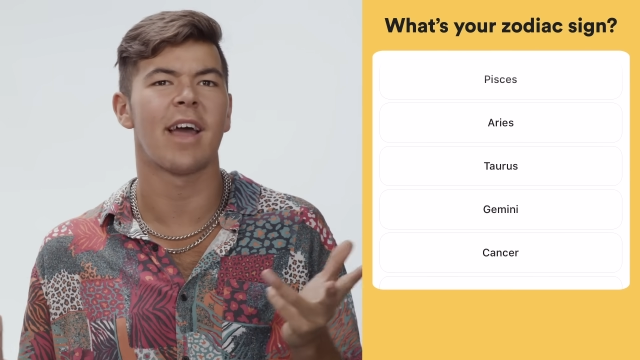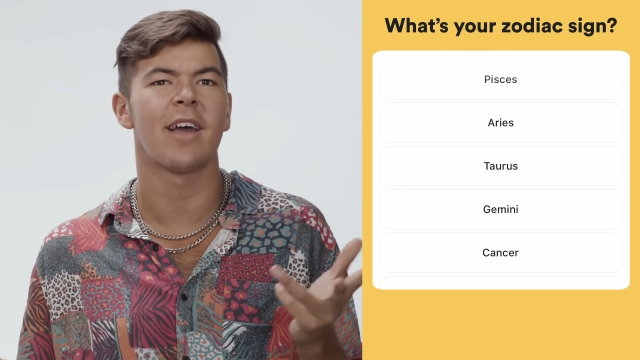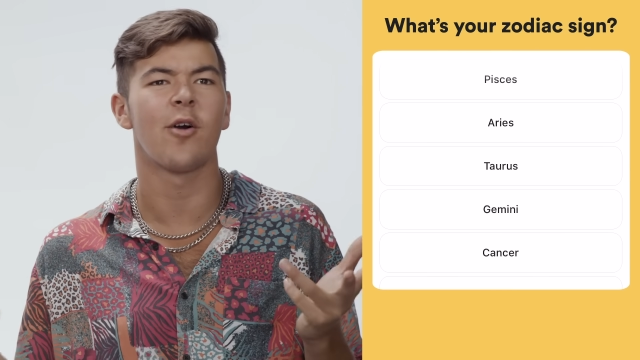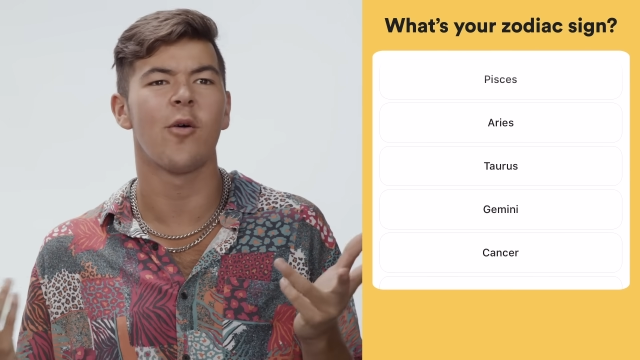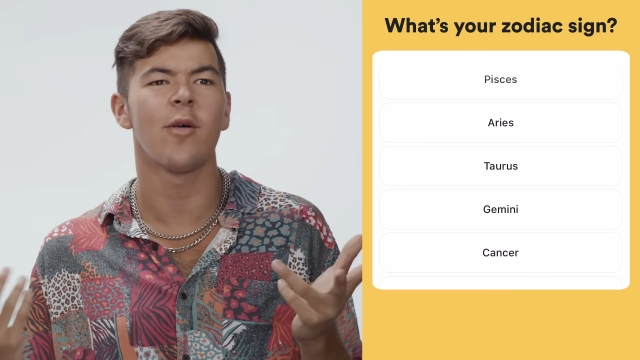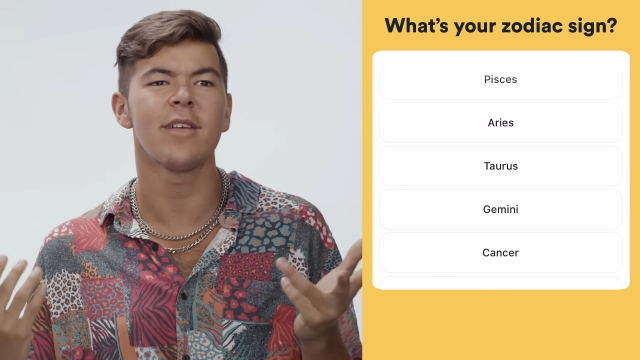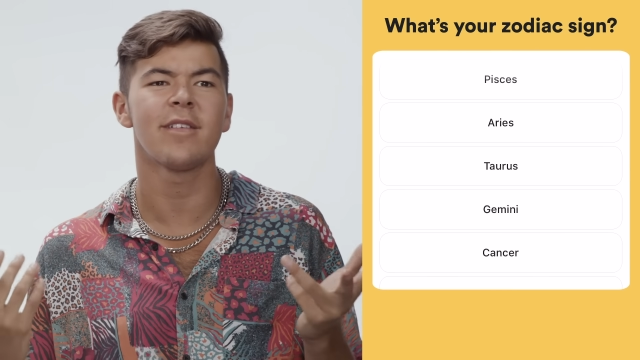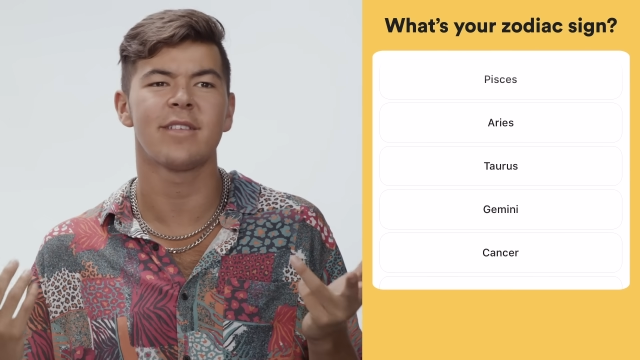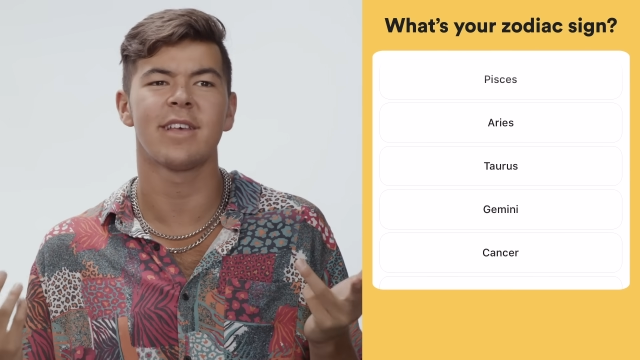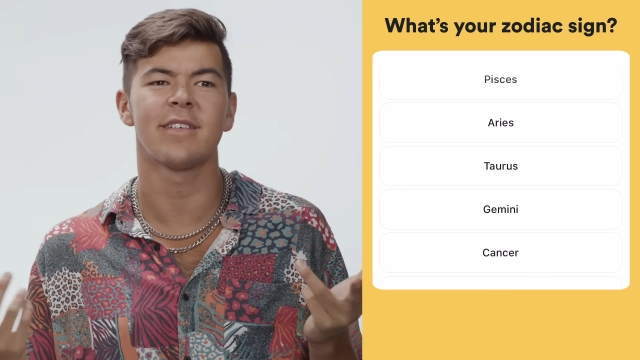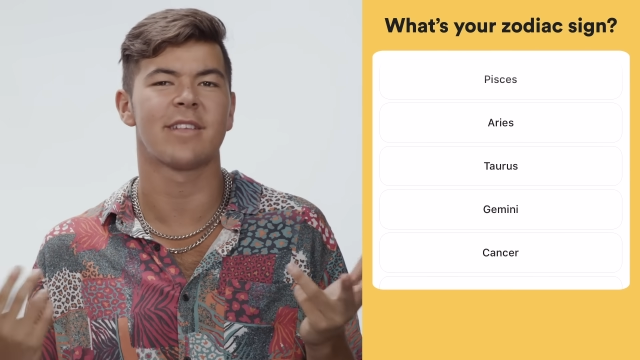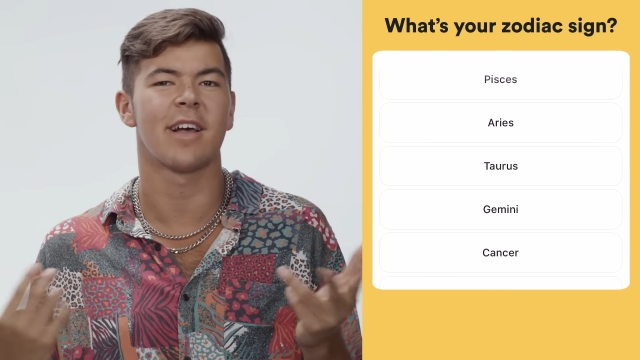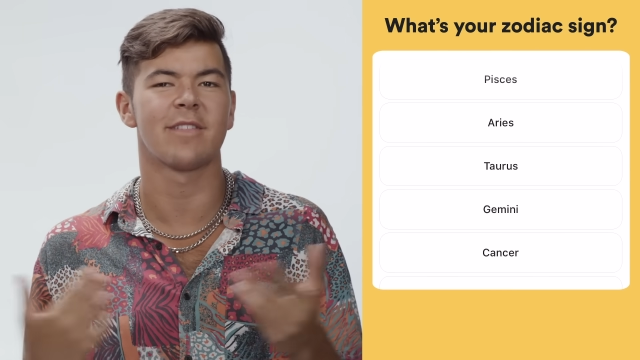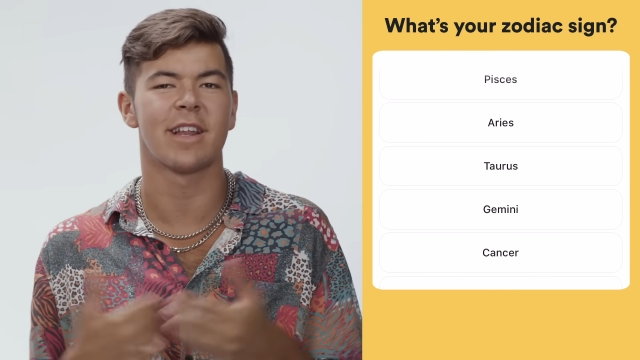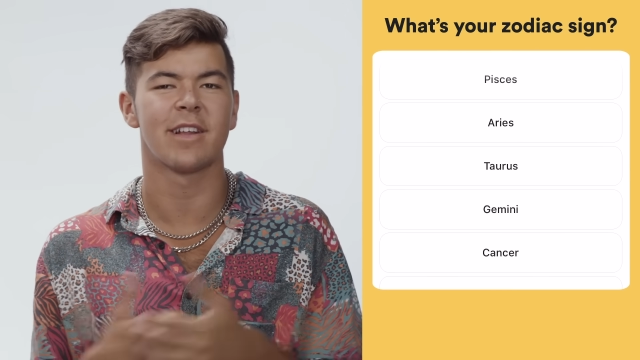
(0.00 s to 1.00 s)
I always see
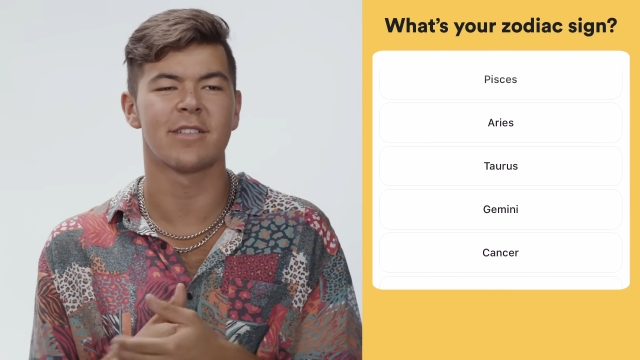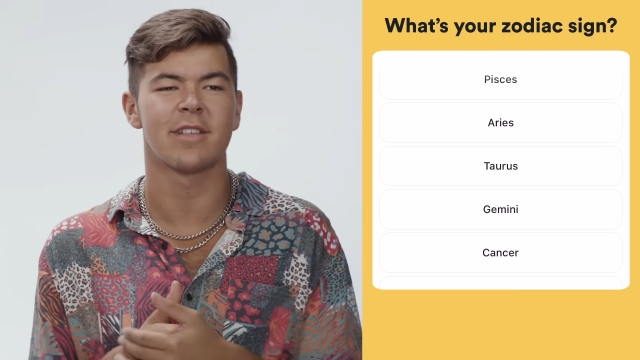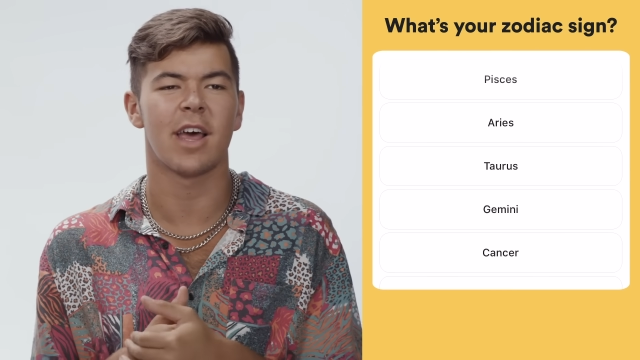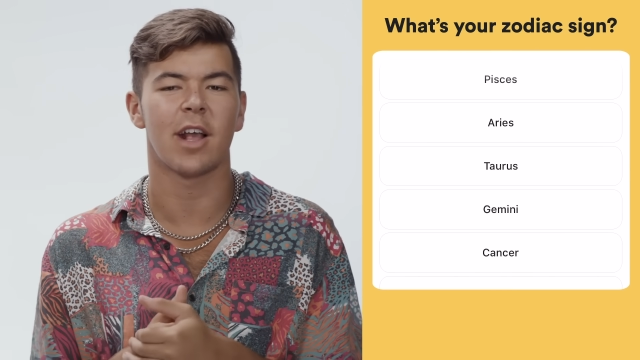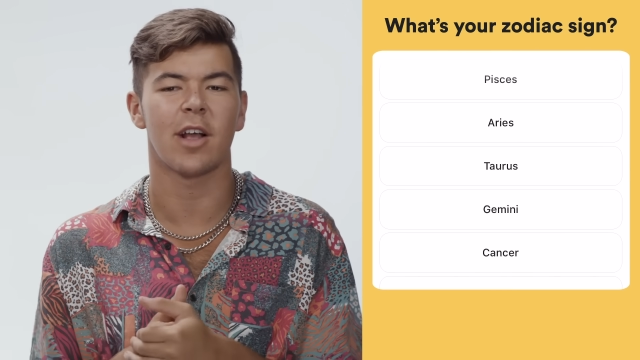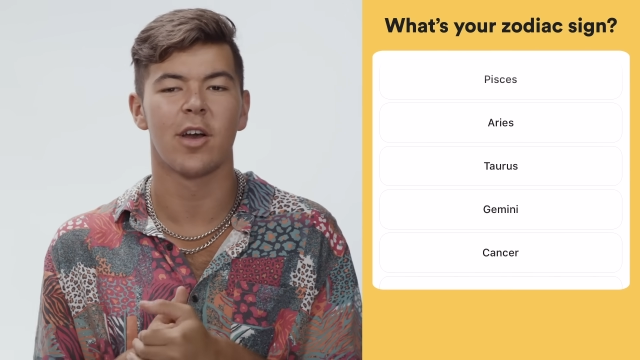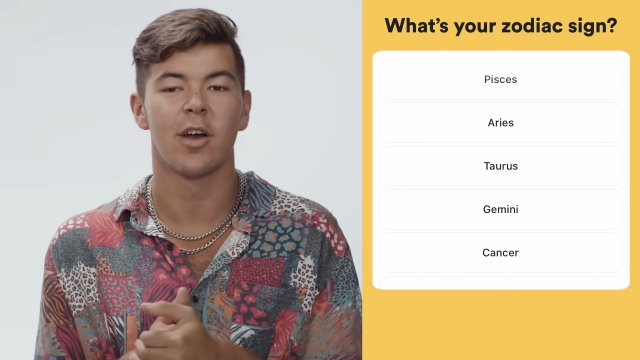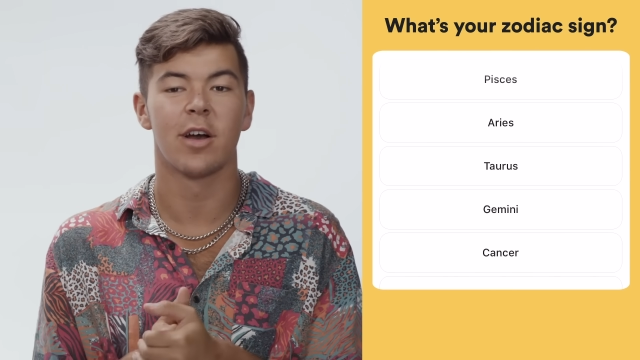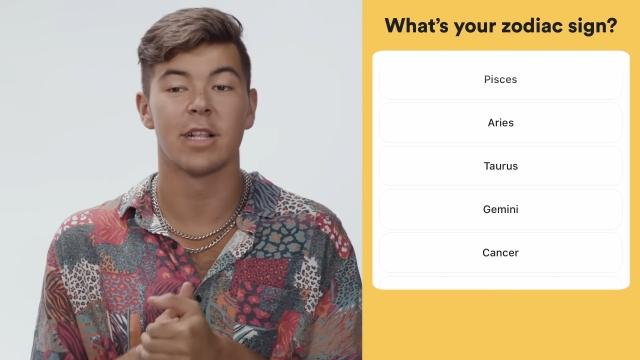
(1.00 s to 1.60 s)
stuff that is like,